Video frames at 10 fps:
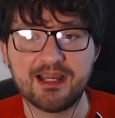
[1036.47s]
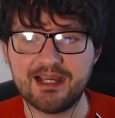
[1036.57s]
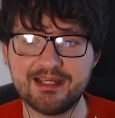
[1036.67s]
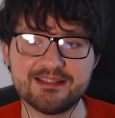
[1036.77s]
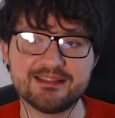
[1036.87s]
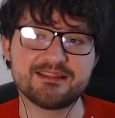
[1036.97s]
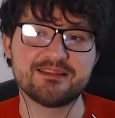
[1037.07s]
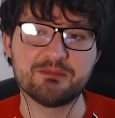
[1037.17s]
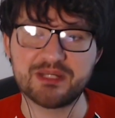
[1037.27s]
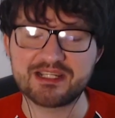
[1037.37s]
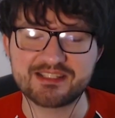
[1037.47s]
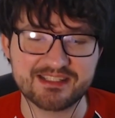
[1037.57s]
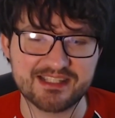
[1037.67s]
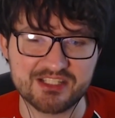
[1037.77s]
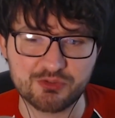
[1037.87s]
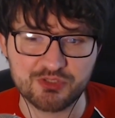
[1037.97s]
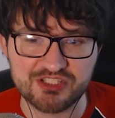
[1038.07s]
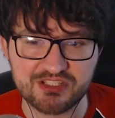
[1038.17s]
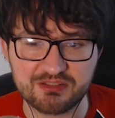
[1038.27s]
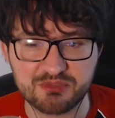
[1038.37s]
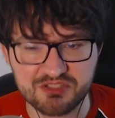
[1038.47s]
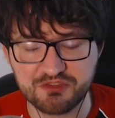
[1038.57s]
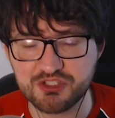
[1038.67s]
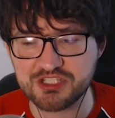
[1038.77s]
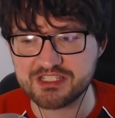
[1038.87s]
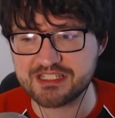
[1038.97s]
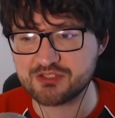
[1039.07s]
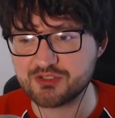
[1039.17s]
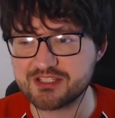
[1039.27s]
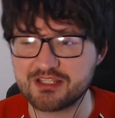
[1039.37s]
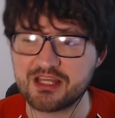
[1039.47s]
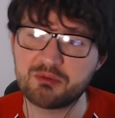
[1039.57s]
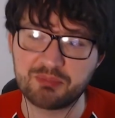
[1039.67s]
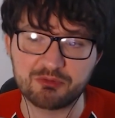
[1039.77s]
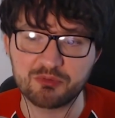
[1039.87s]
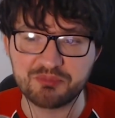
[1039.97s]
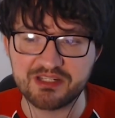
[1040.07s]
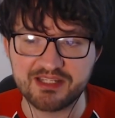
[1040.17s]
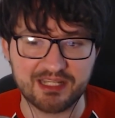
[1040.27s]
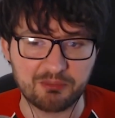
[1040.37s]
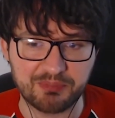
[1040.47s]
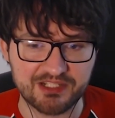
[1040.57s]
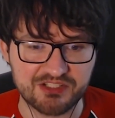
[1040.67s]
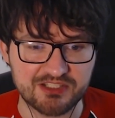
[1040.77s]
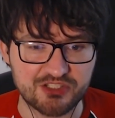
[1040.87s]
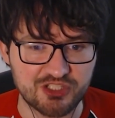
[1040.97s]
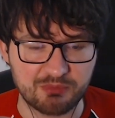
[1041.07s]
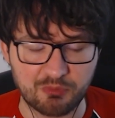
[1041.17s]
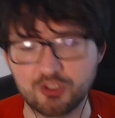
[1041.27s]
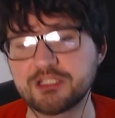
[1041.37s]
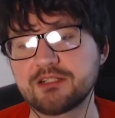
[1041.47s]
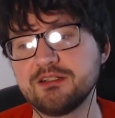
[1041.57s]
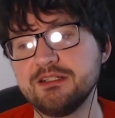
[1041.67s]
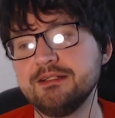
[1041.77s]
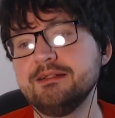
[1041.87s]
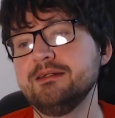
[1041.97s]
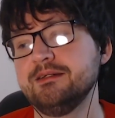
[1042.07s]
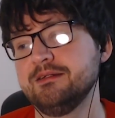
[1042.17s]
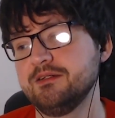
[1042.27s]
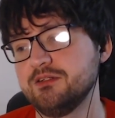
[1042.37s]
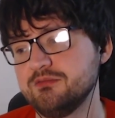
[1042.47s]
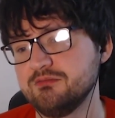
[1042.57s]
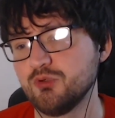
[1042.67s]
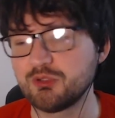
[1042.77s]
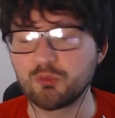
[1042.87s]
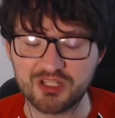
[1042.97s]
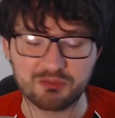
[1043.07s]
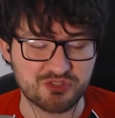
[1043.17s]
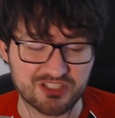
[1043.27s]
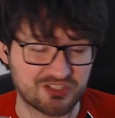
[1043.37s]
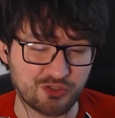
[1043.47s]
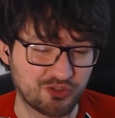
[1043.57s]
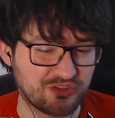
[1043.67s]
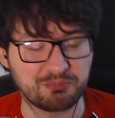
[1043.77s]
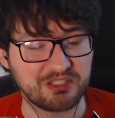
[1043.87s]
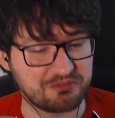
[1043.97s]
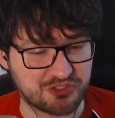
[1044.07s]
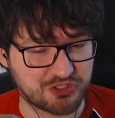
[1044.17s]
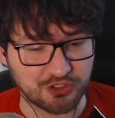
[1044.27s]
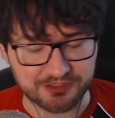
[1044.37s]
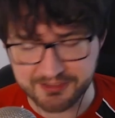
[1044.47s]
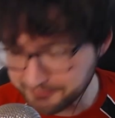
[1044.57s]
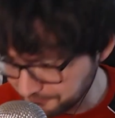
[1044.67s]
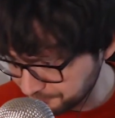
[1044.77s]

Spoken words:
And the big success stories, there was a few success stories like that. The big one being Callum Patterson and Jamie Walker. Only one of them's actually gone on to play for Scotland.